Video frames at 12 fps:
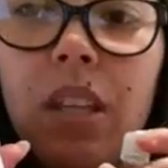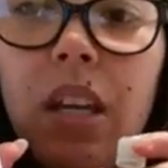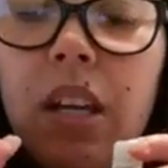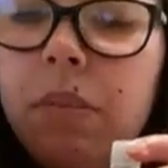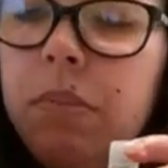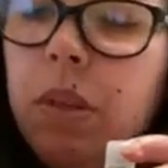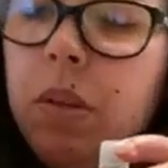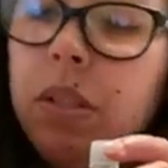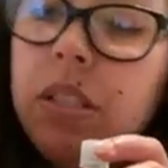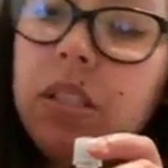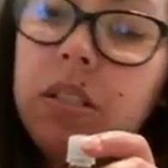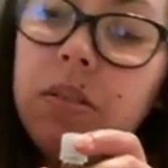You can
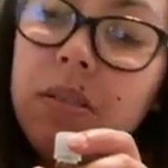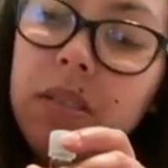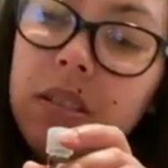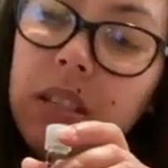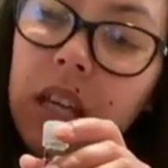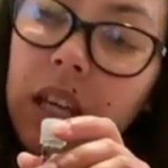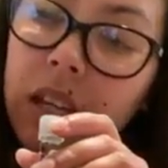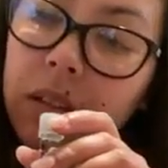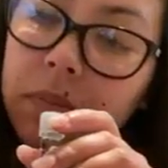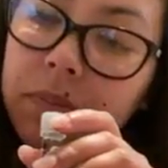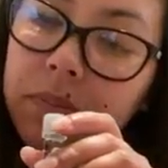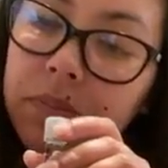still see
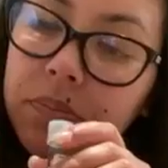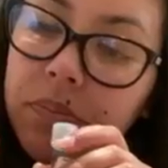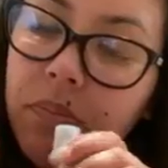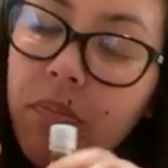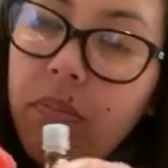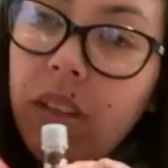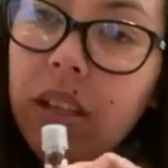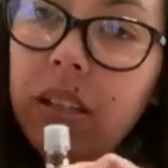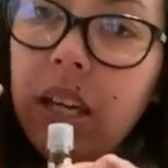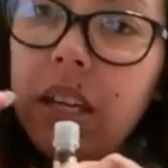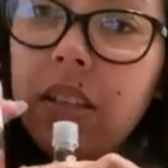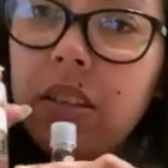
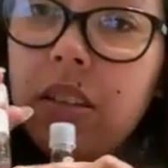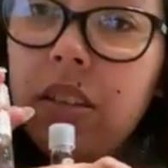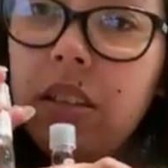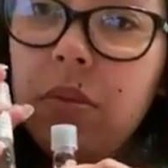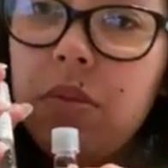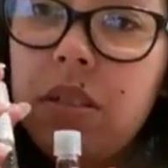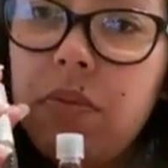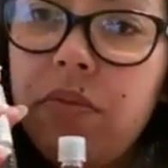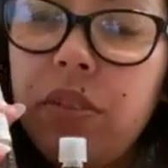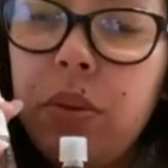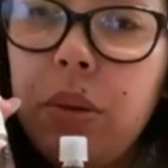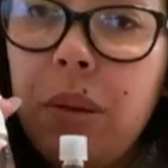like there was some
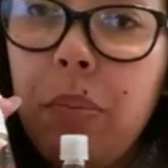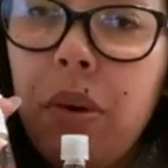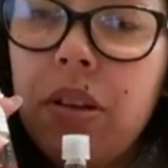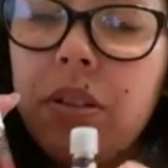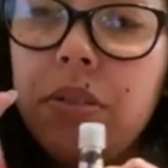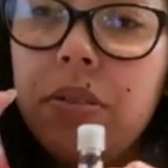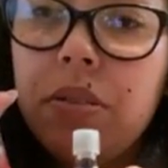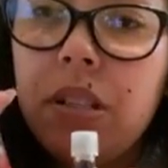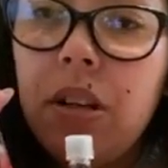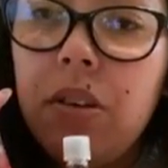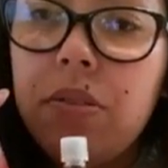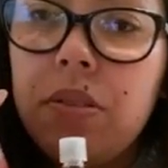floating particles, and
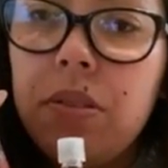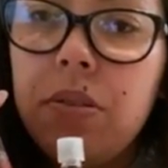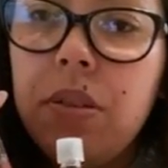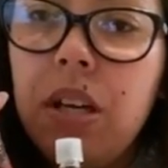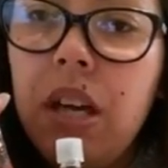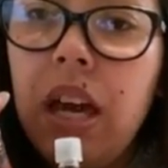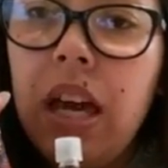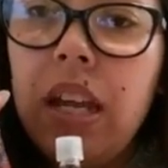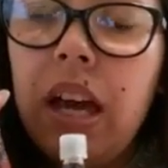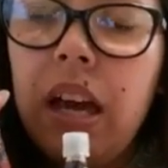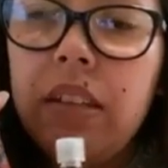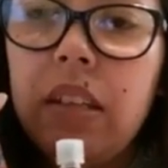also it
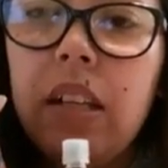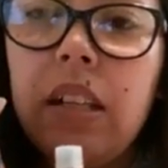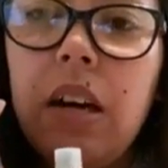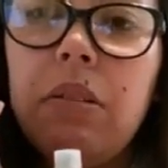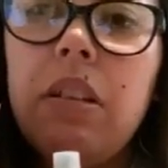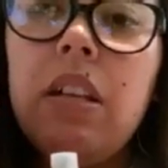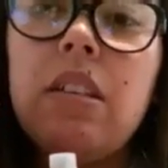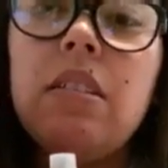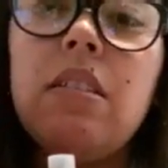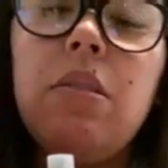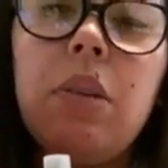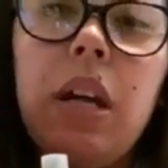had the
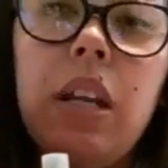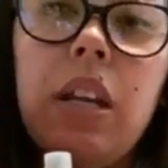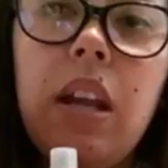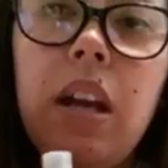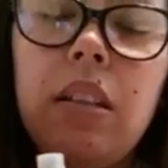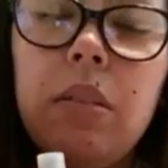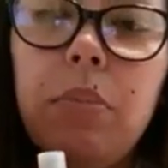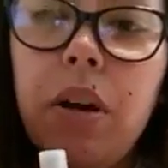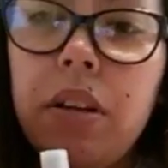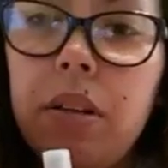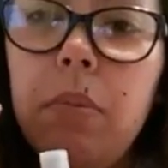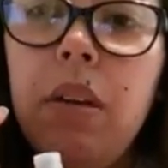cloudiness located at the
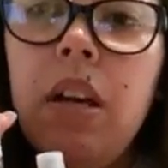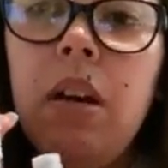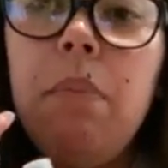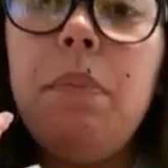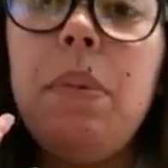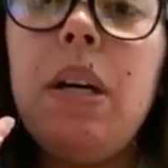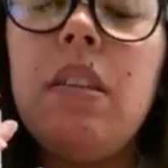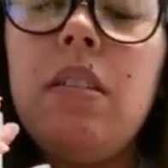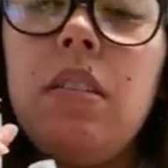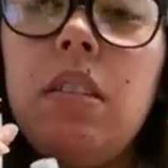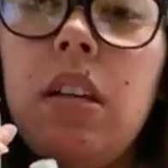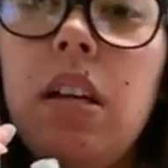bottom, but
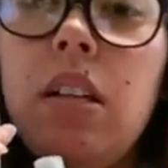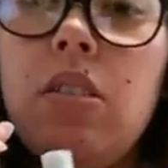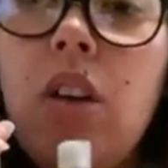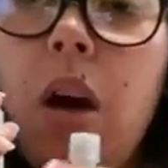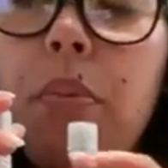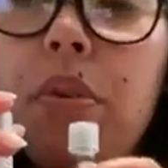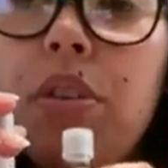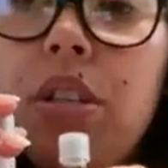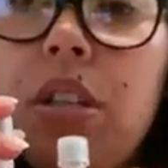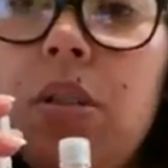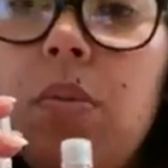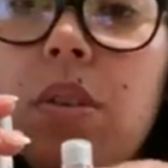the top
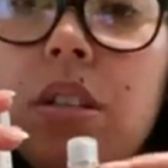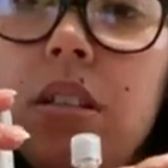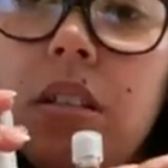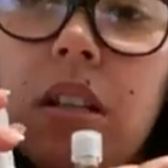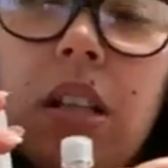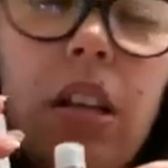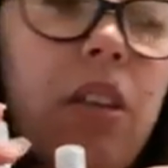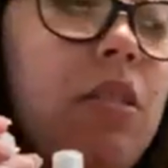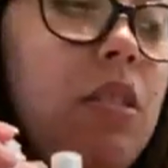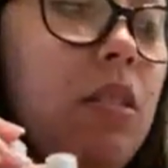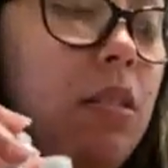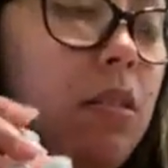portion was clear
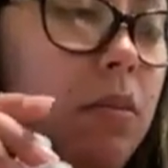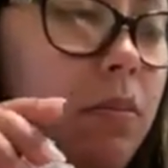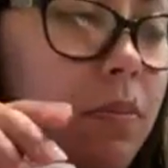still.